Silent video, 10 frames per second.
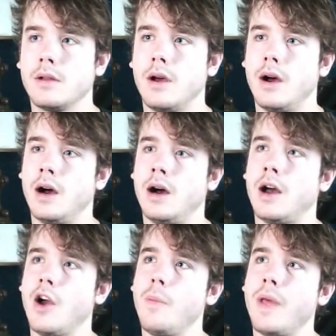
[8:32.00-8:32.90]

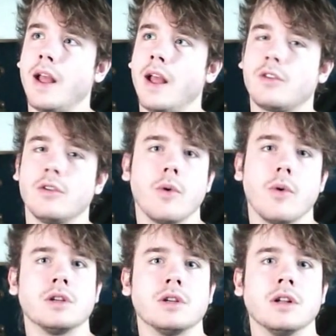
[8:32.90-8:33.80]
I hope that answered your
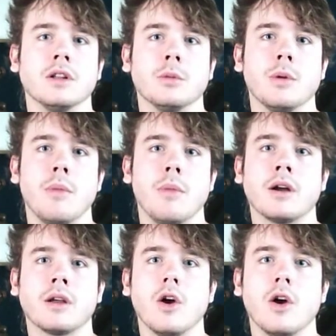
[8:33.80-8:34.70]
question a little bit,
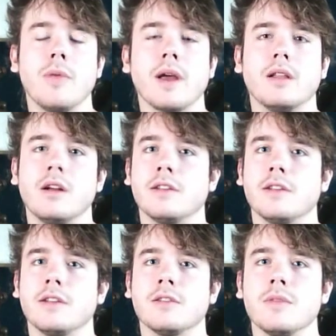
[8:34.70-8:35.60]
Mark. I hope that
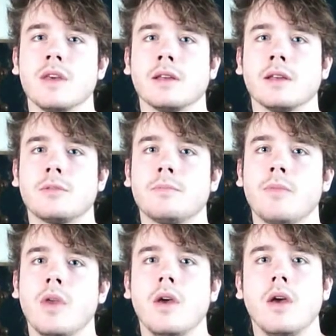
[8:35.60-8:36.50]
clarified some things.
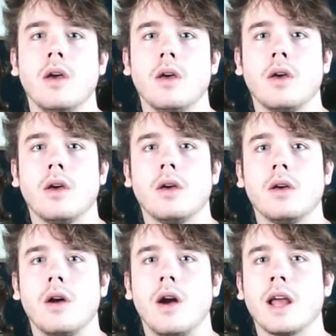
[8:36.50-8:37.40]

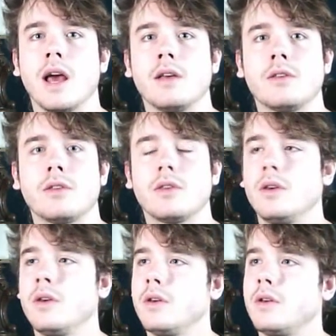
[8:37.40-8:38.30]
All right, guys.
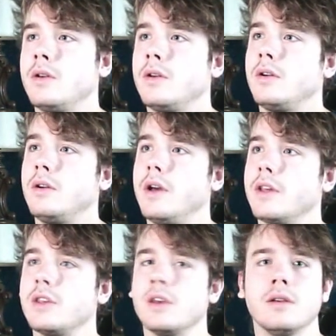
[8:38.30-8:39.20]
I'll
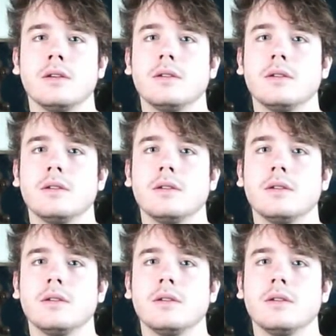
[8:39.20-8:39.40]
see you.